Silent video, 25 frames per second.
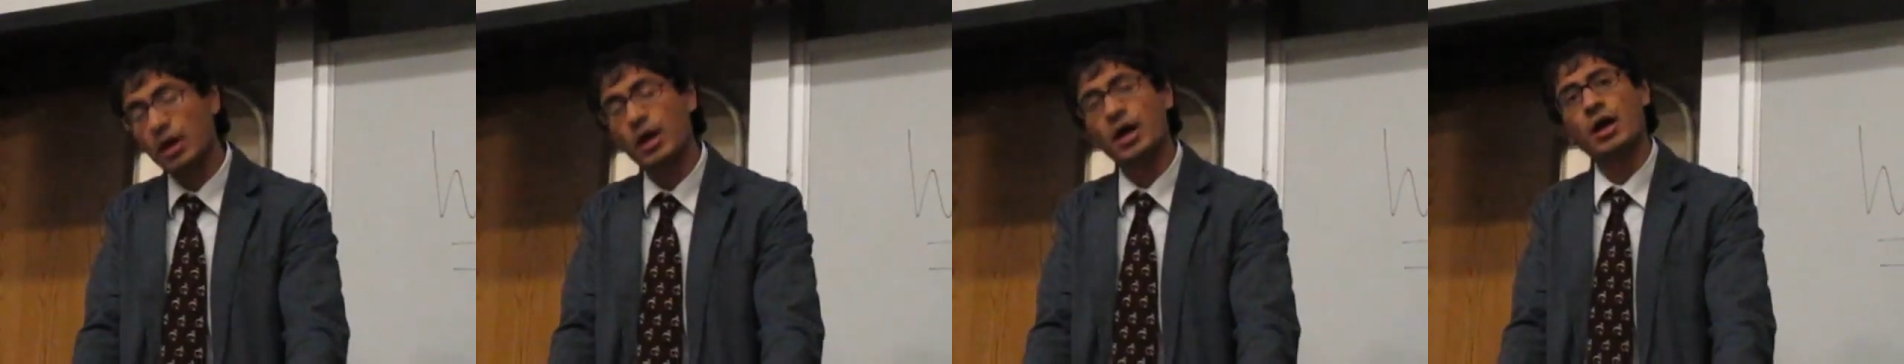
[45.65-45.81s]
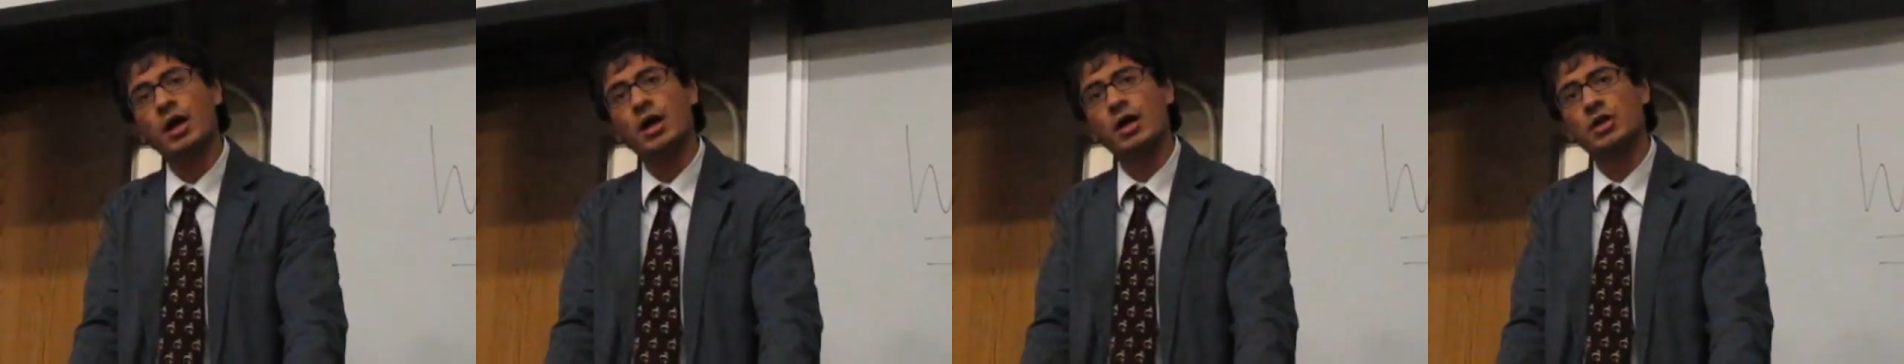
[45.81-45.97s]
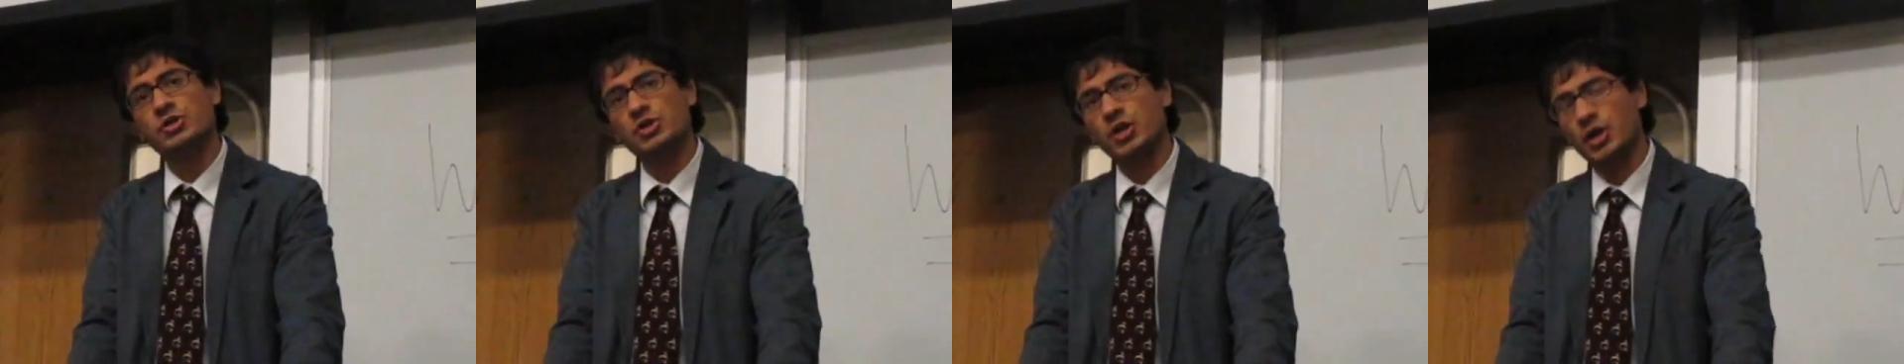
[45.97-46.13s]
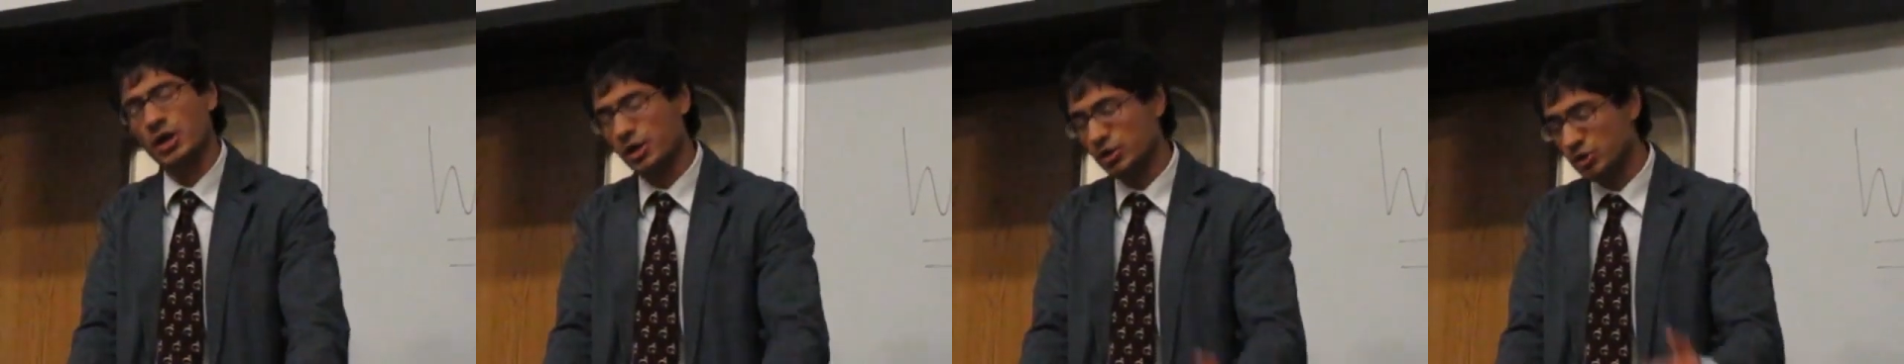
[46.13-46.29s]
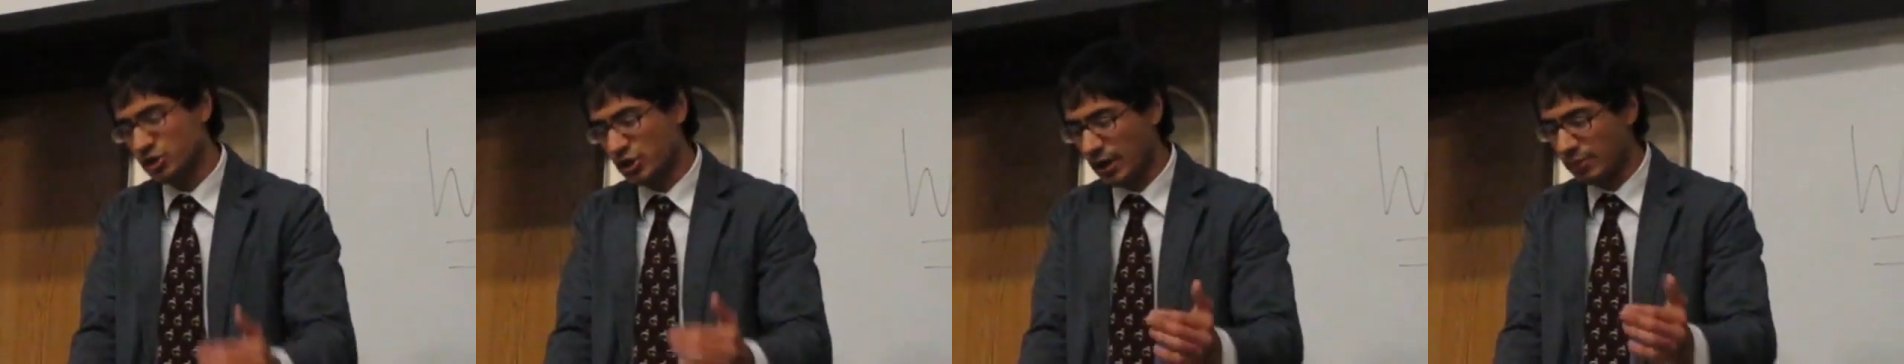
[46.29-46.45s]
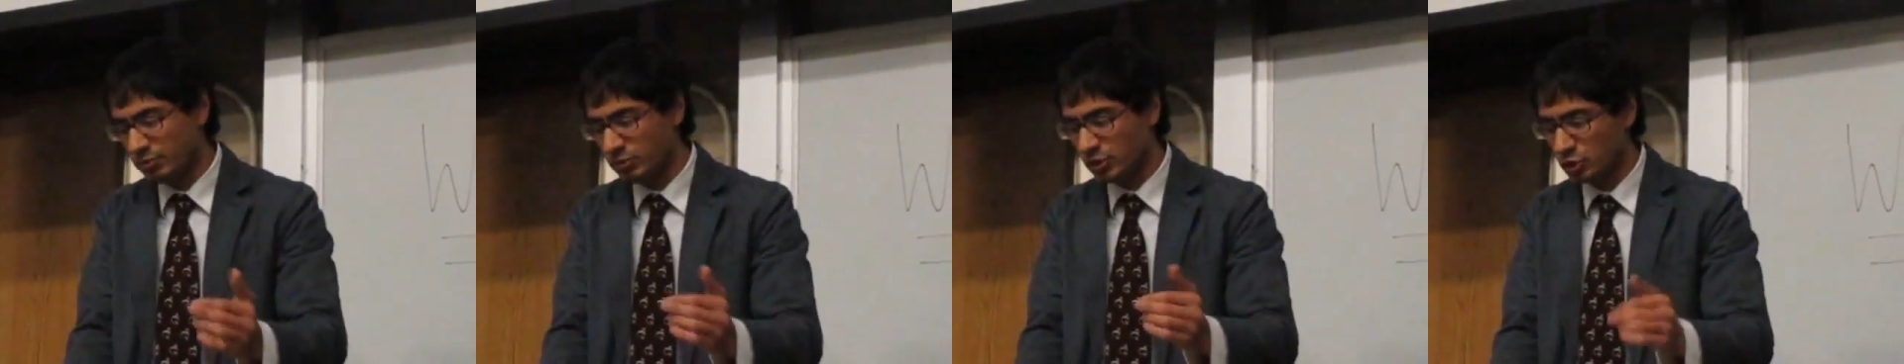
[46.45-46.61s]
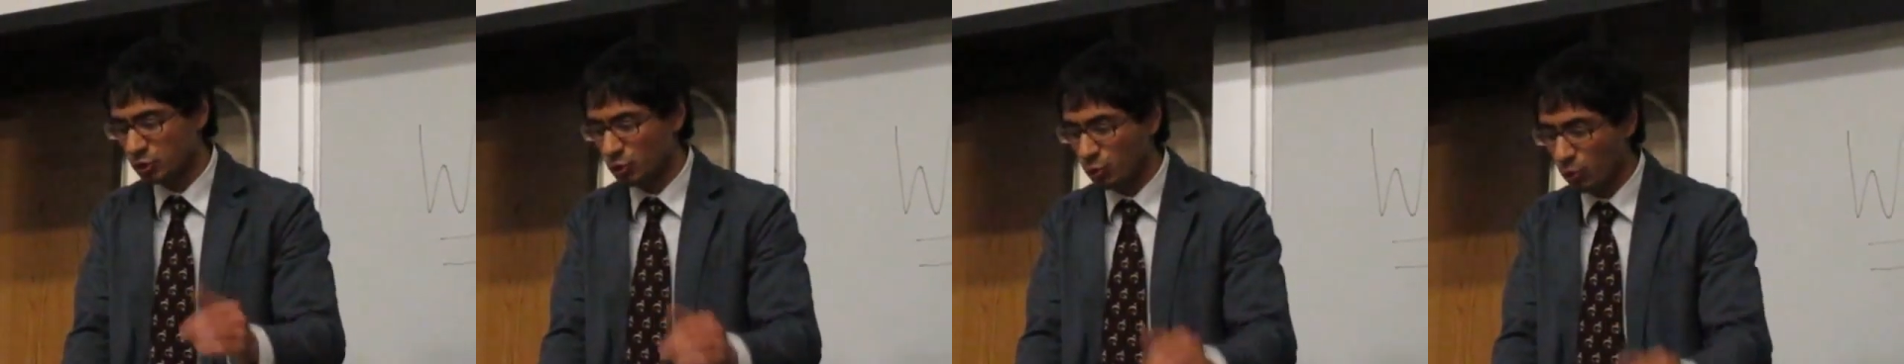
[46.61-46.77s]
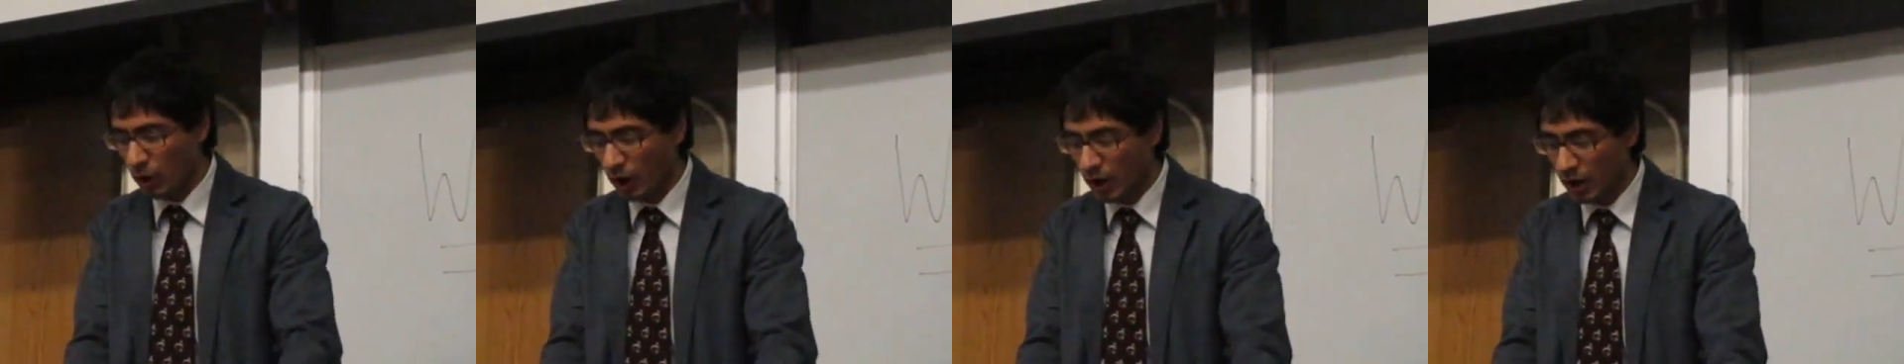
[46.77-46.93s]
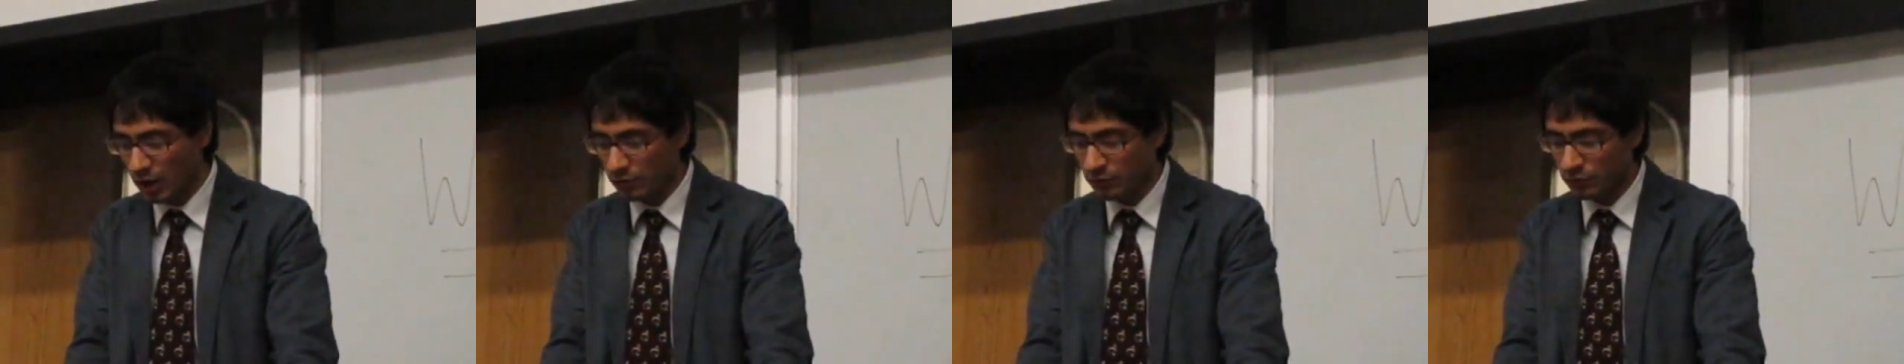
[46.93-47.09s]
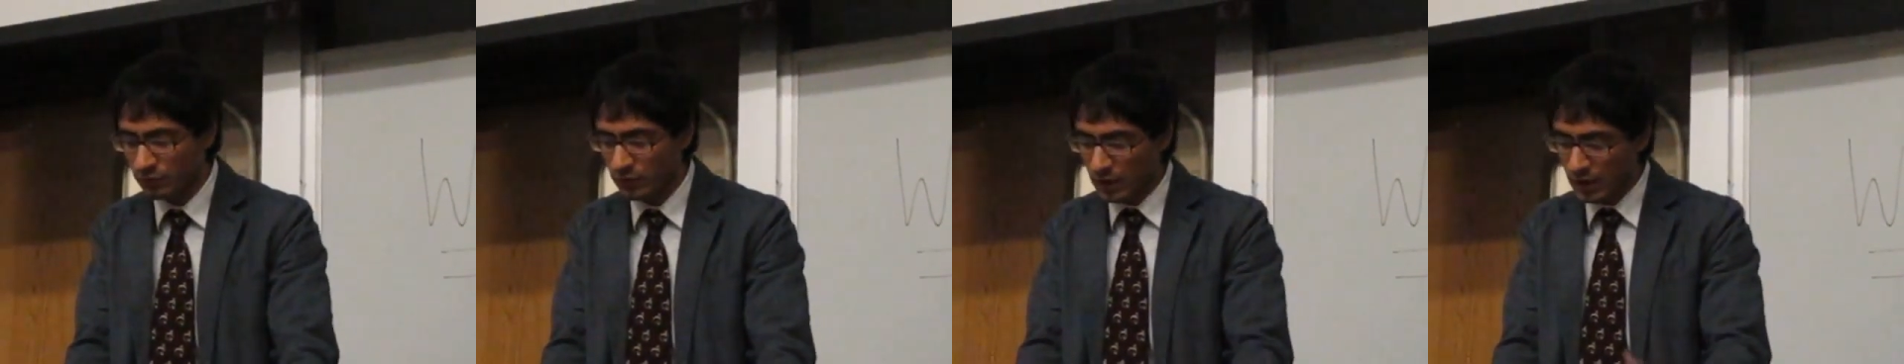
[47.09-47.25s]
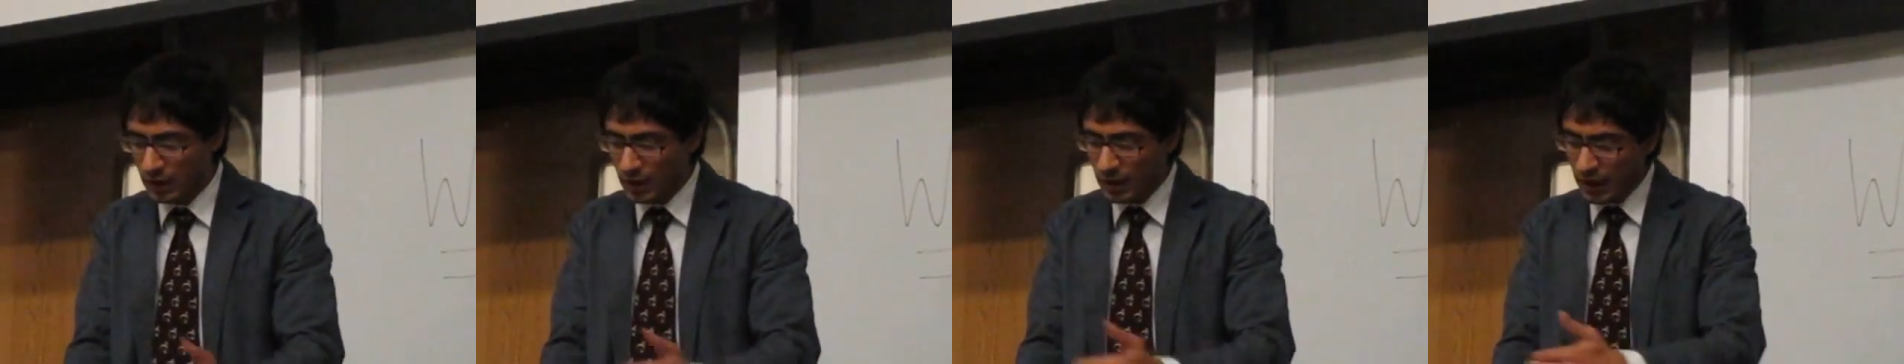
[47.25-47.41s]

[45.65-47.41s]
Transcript: uh chapter 12,